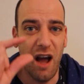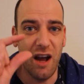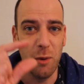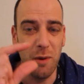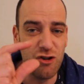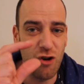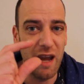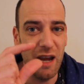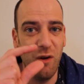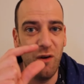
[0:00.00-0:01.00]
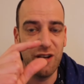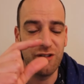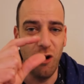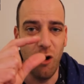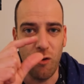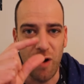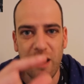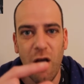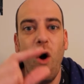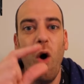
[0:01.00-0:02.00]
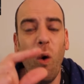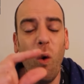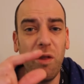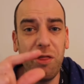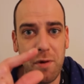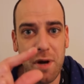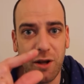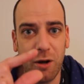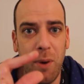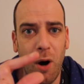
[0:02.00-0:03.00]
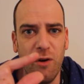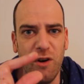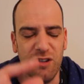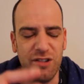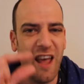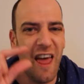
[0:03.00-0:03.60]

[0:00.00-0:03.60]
Hey, oh, he explained. He said that he just couldn't handle it. He got three and he had to eat them all.